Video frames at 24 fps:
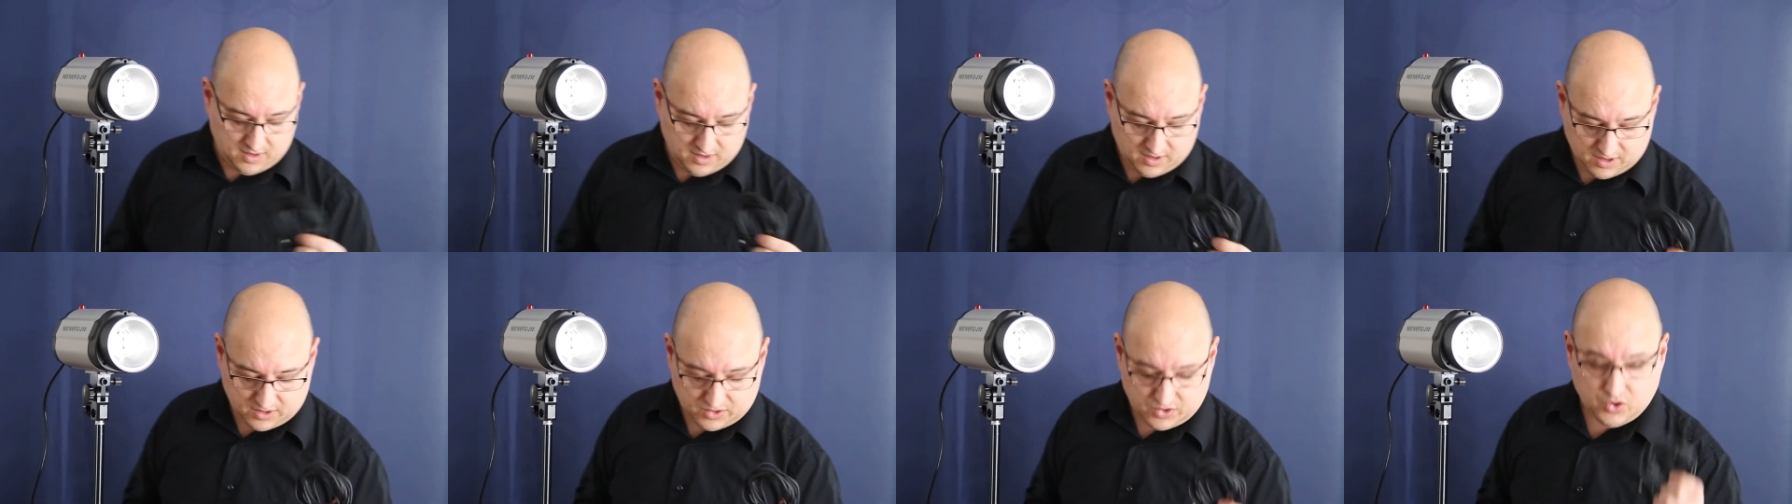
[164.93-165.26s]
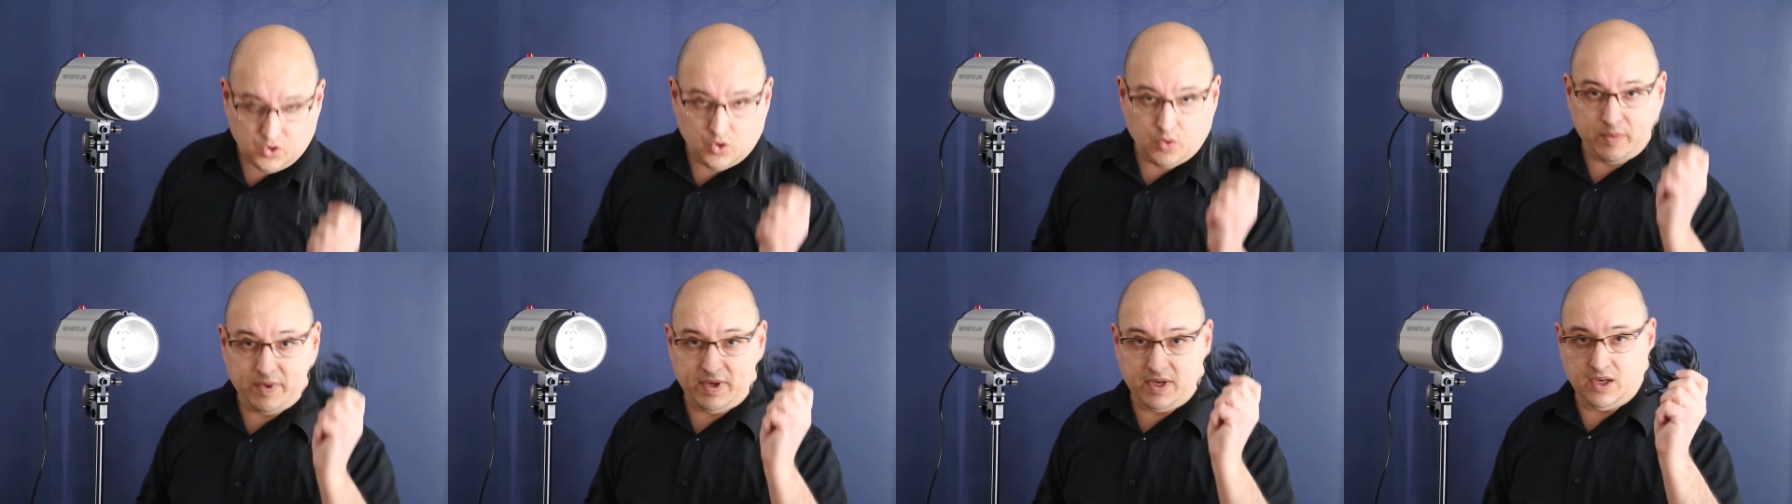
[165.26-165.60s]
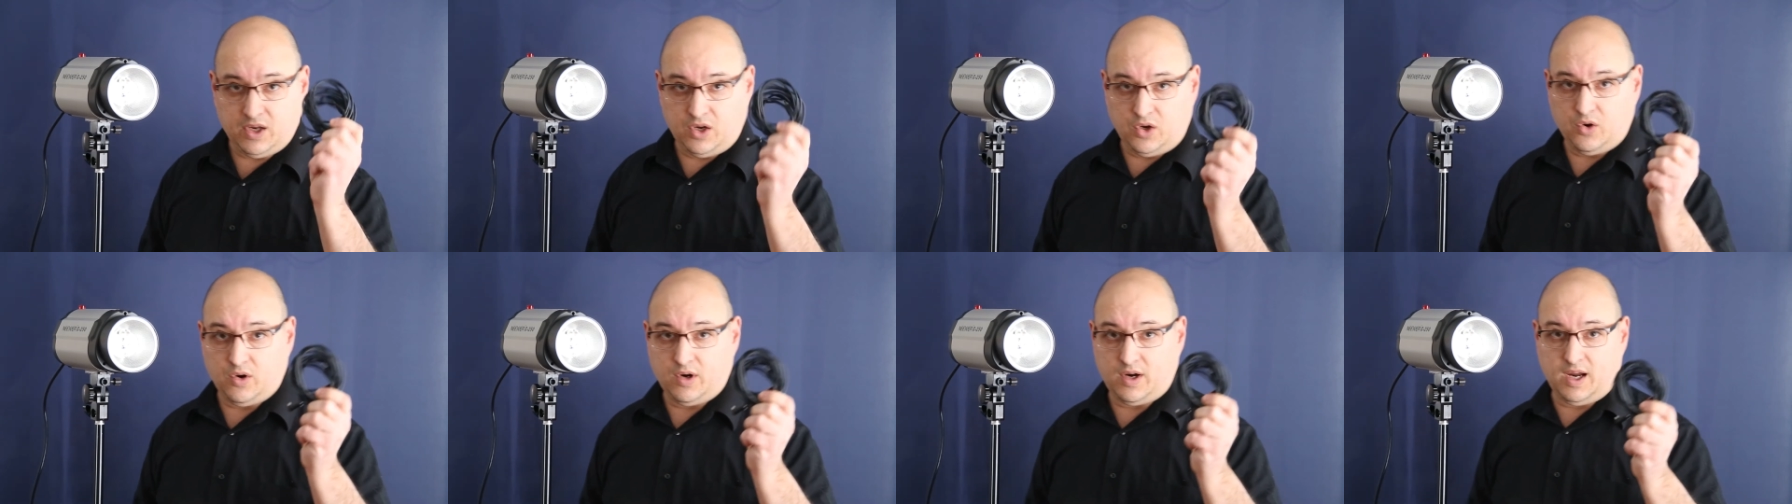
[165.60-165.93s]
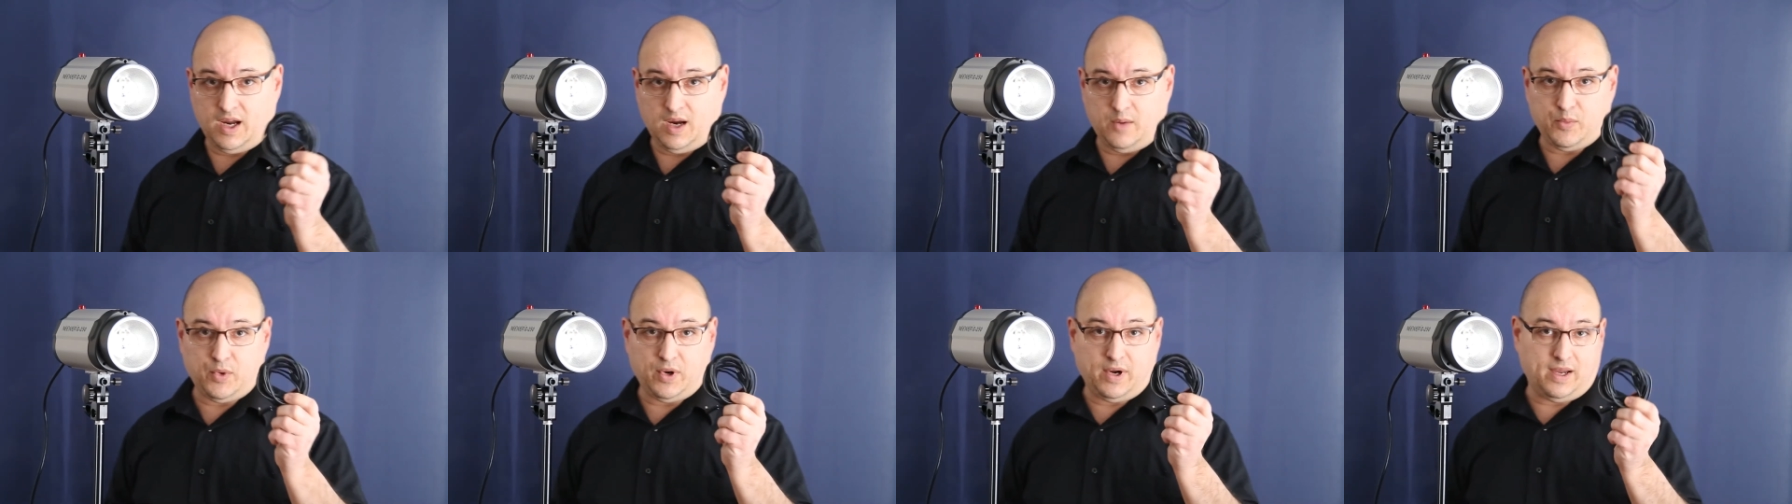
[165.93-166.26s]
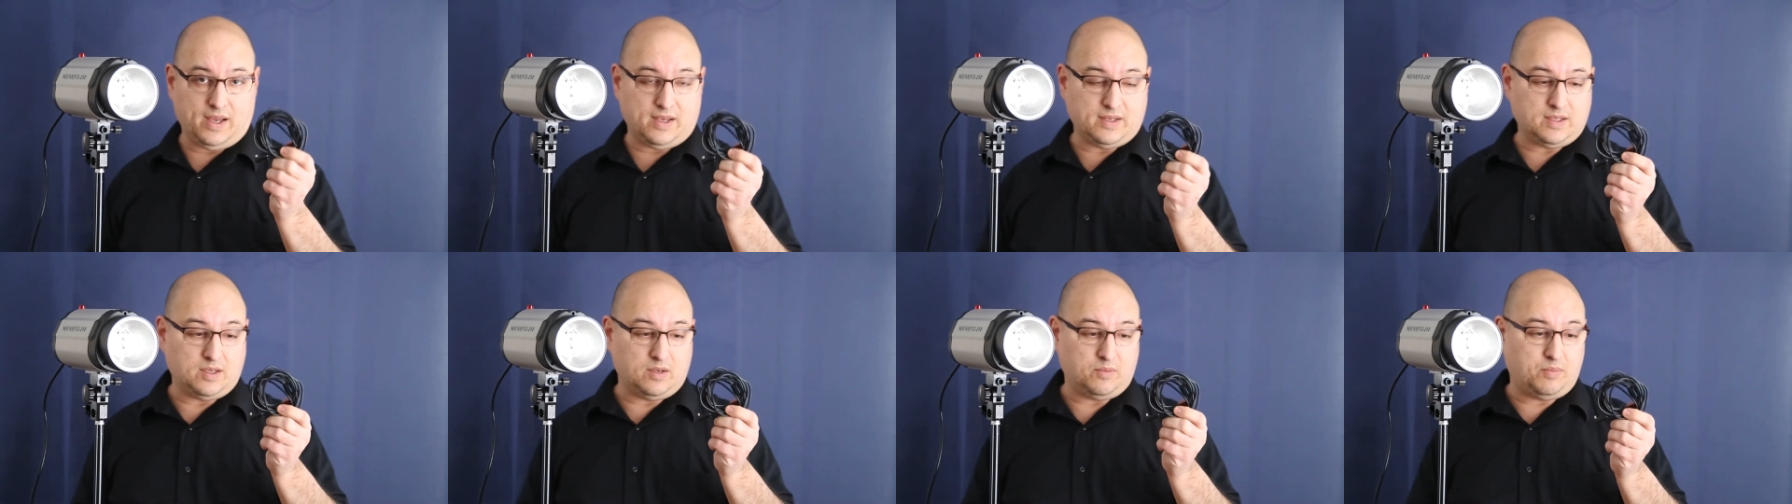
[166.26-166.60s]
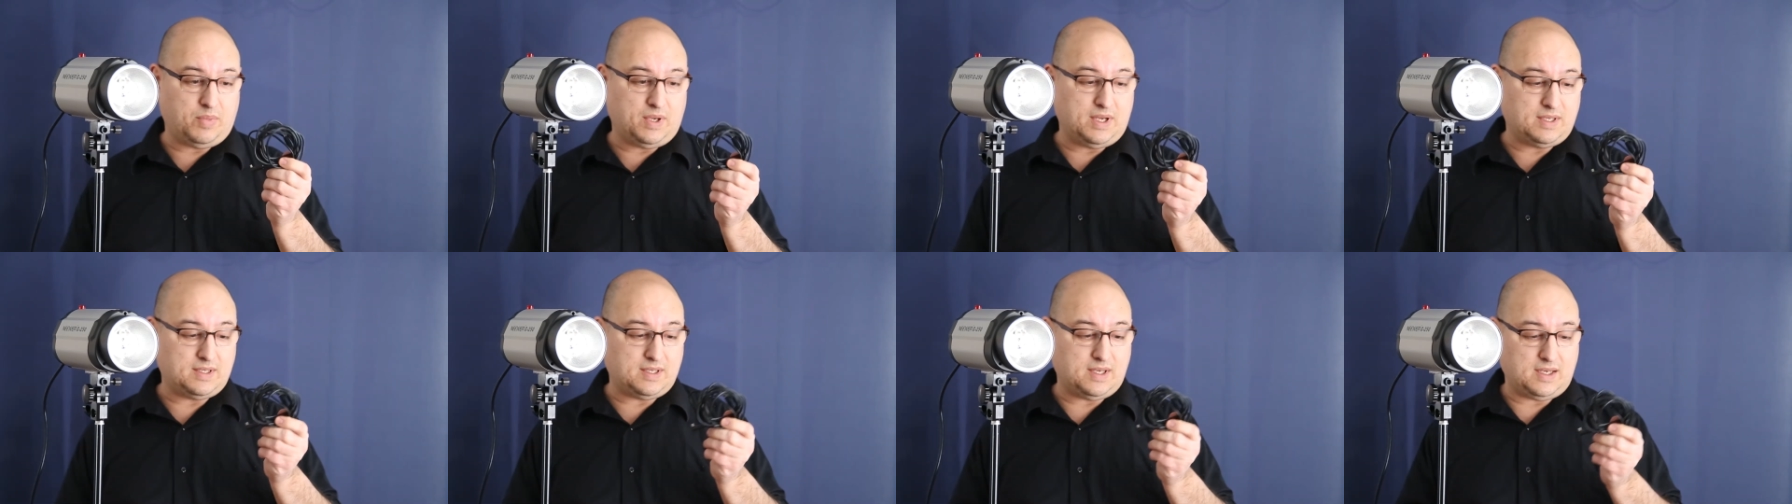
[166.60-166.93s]
Assuming your camera has a
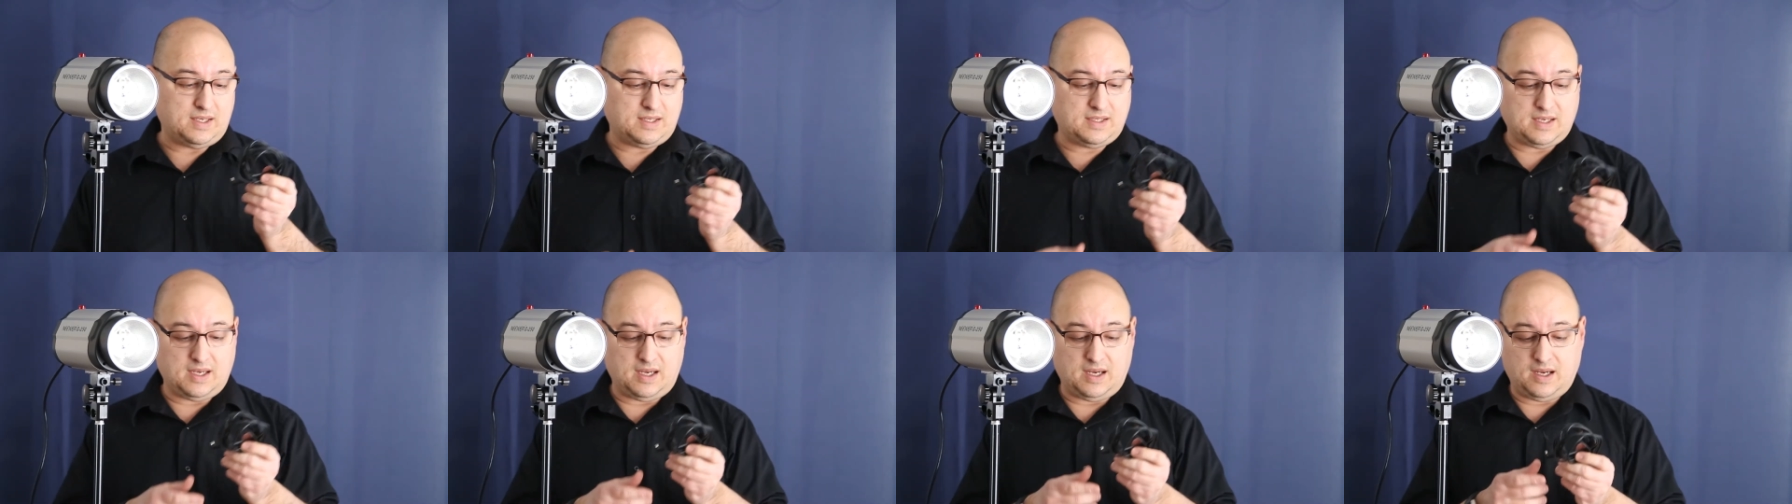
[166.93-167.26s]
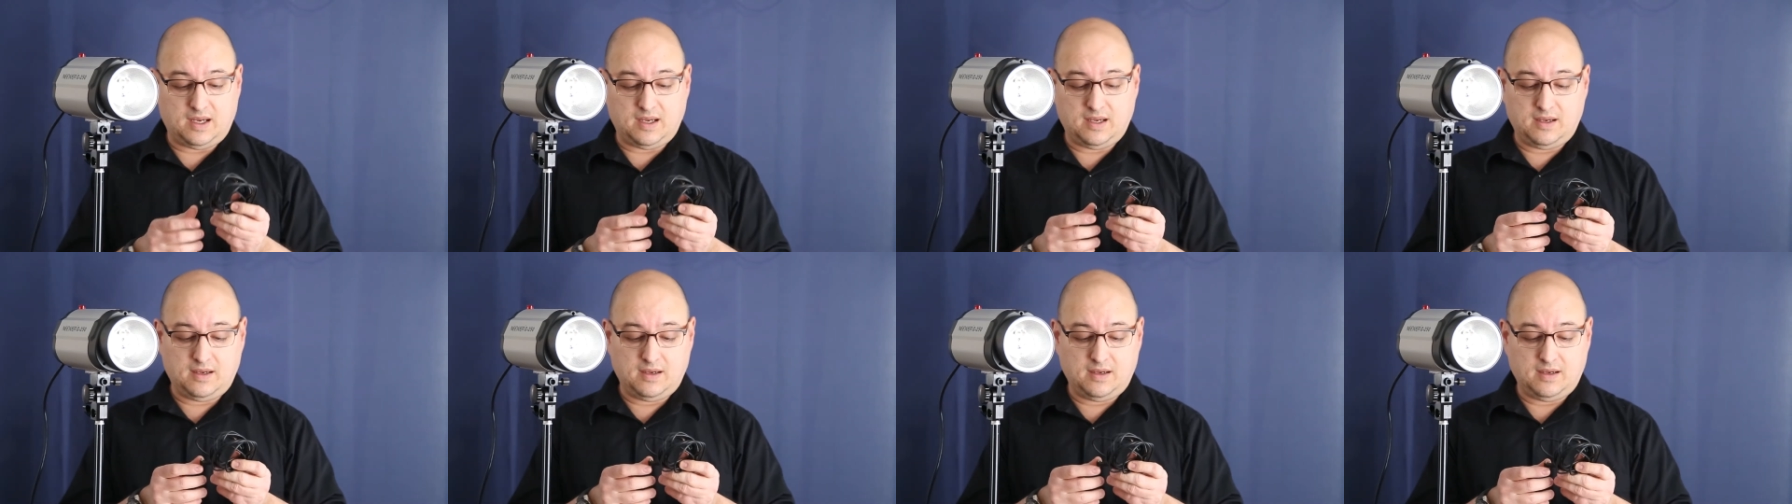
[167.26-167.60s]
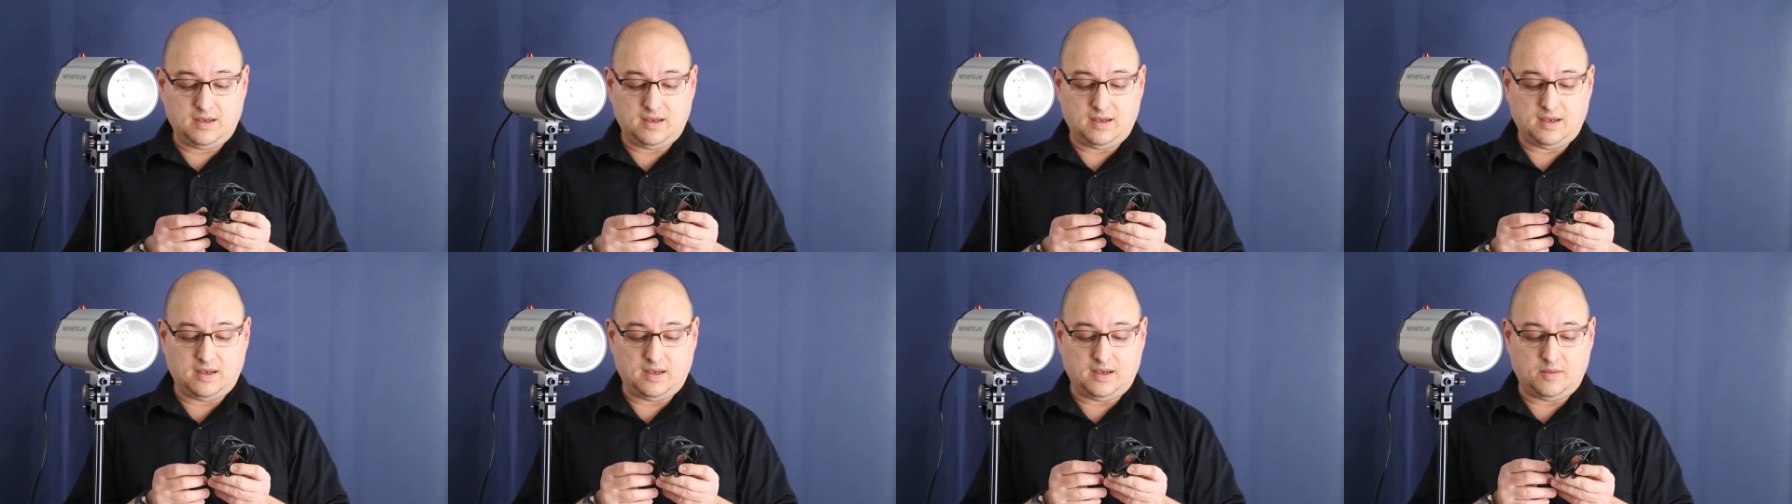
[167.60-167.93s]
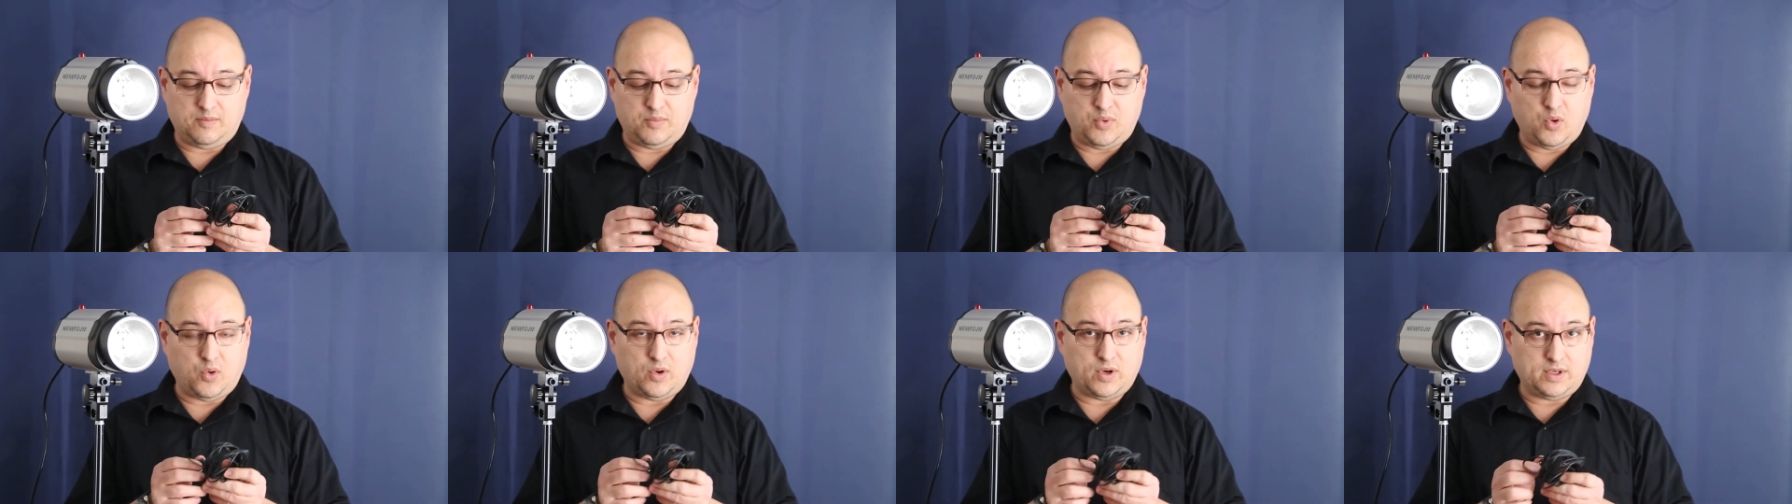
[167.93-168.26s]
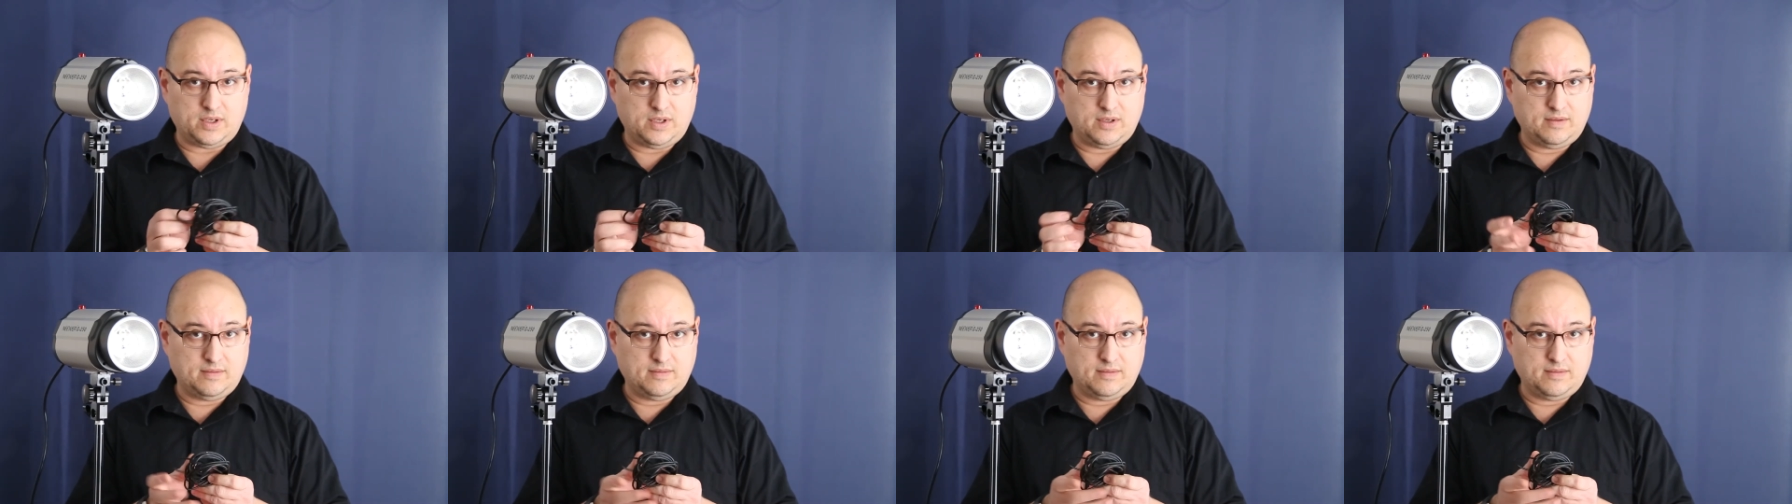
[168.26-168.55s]
PC sync port.